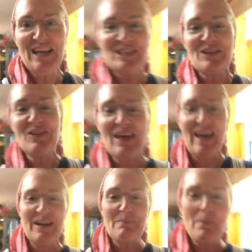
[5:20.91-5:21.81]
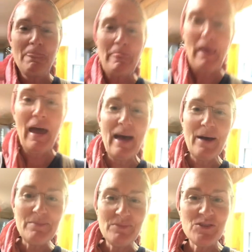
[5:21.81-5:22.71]
So then,
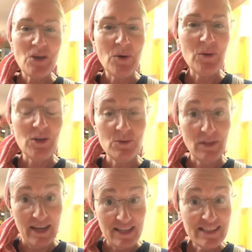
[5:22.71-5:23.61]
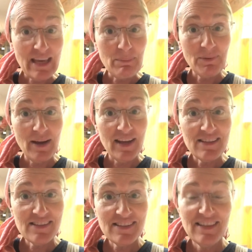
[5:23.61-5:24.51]
so you let it
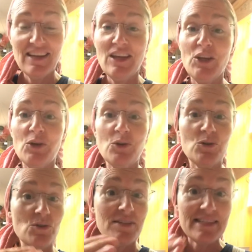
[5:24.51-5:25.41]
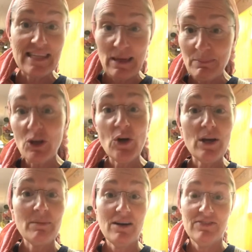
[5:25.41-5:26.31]
separate, you skim the
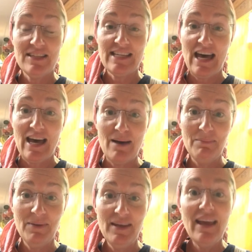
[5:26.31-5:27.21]
cream off the top,